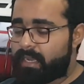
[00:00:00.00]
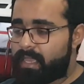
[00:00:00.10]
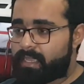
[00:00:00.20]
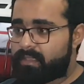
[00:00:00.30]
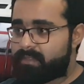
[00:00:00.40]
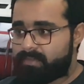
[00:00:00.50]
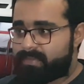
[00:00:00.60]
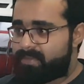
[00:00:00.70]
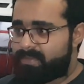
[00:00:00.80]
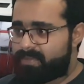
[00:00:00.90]
like
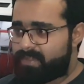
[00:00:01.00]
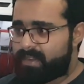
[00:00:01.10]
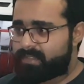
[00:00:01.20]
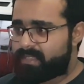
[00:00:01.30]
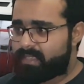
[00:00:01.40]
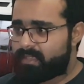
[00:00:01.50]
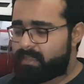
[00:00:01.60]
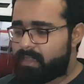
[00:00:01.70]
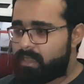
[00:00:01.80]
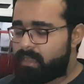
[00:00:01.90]
thirty
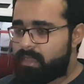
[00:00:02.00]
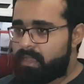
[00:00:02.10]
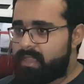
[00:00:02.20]
uh,